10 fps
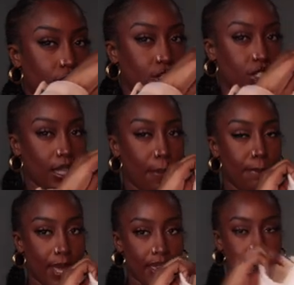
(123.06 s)
She's just a
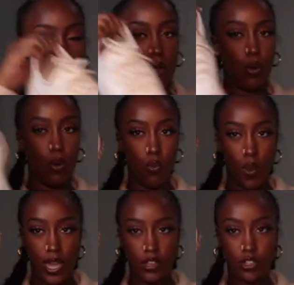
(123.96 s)
basic
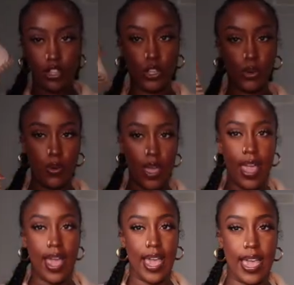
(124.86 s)
white shoe,
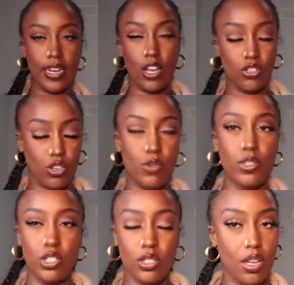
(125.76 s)
and I'll show you
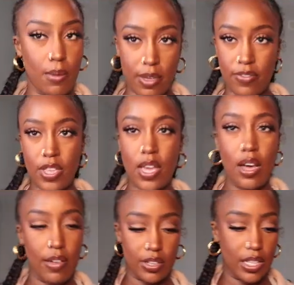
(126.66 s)
what she looks like on my feet.
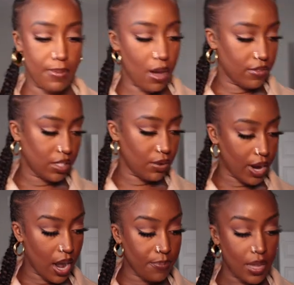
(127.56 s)
I'll have a clip obviously
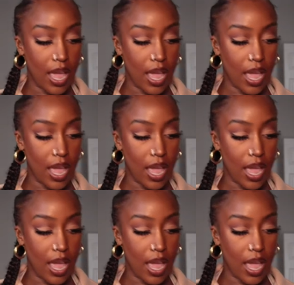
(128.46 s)
right now.